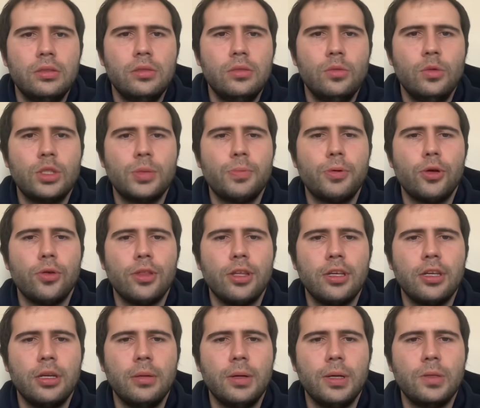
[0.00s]
What's bro
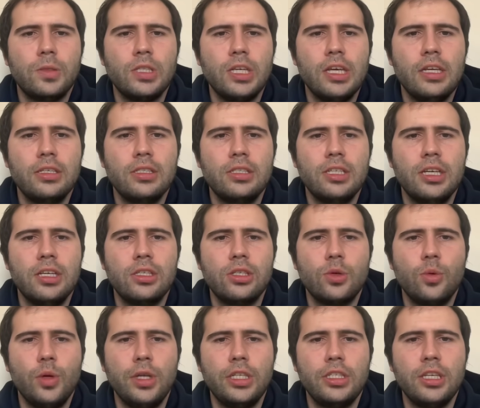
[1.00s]
thinking about? Takes,
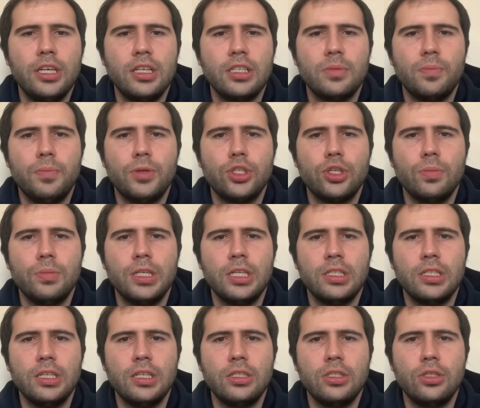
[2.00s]
queen takes, bishop
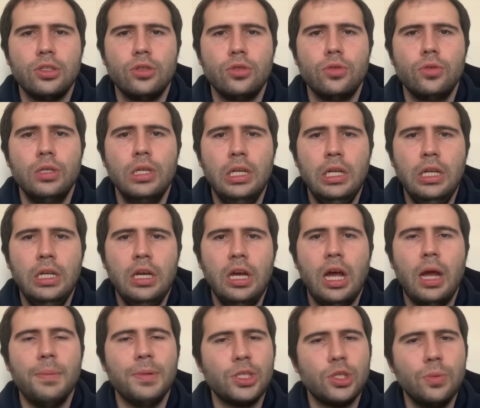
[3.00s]
takes a2.
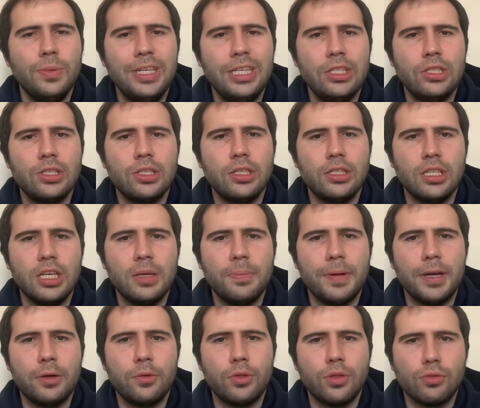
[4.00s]
I'm assuming he's going to take
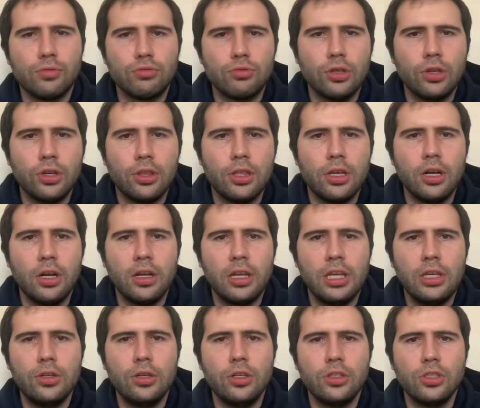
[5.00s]
back with the rook there.
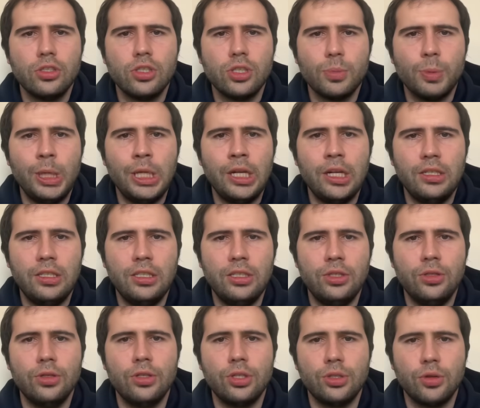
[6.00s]
He could also just play knight
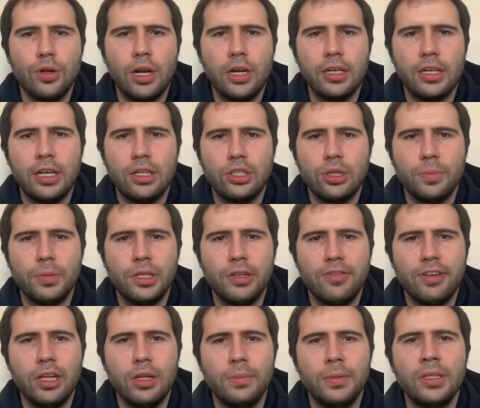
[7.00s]
d2 to try to catch up in
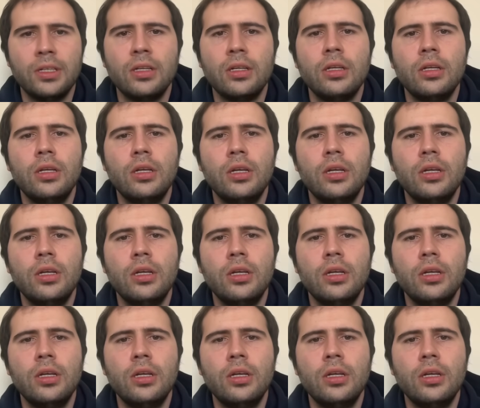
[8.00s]
development.